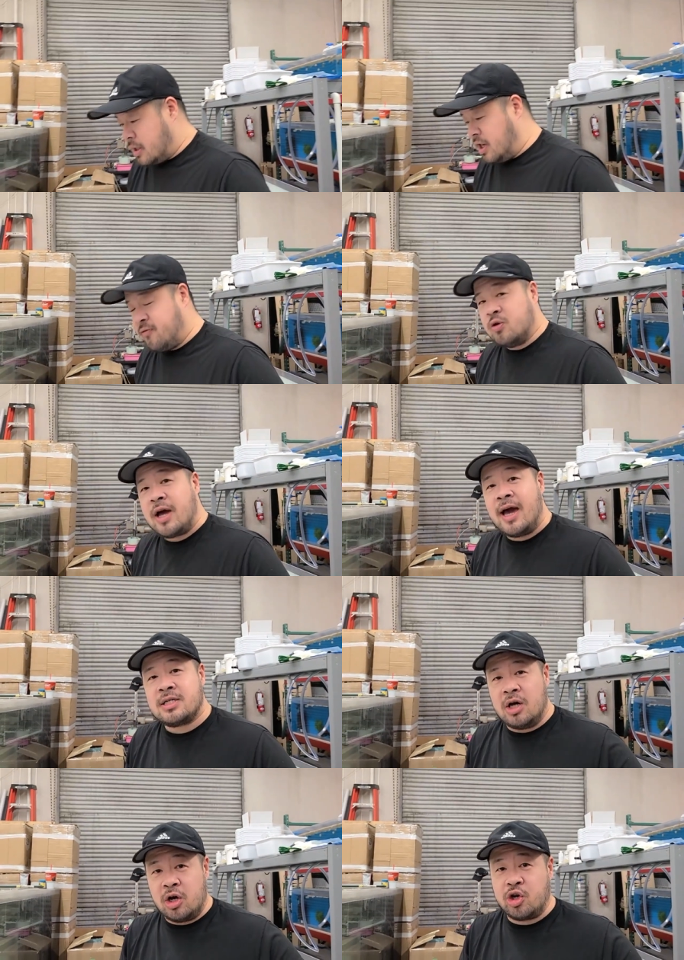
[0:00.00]
give you
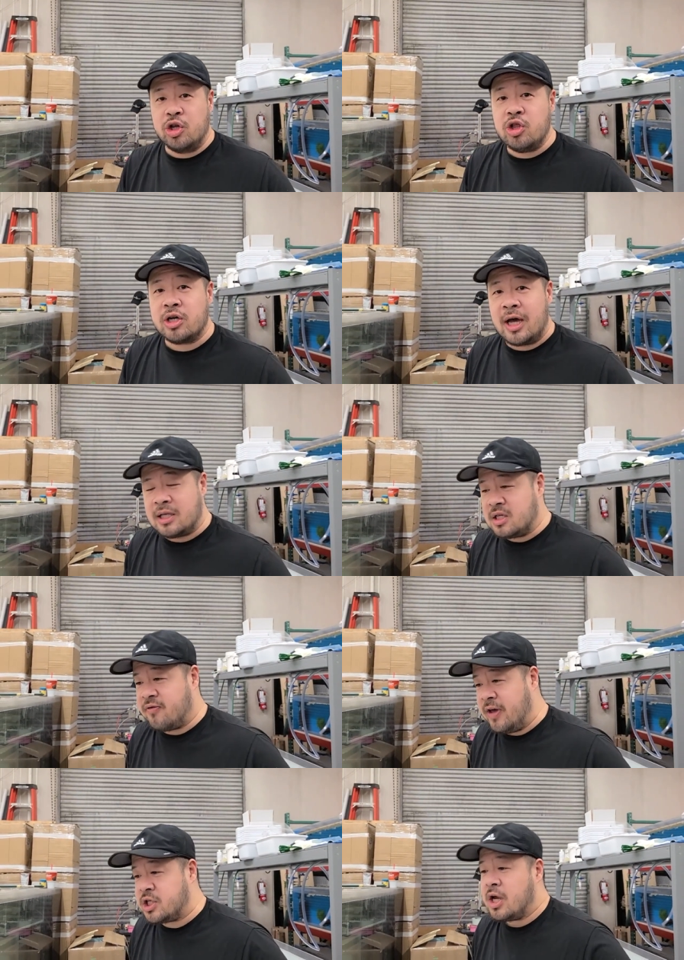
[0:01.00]
guys a good look at this
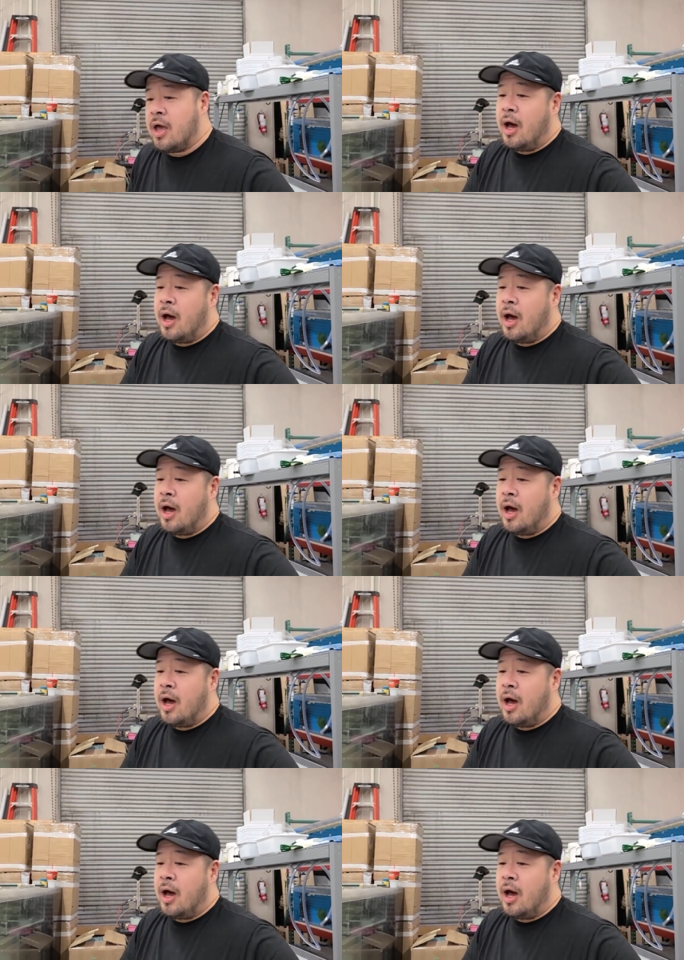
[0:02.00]
fish.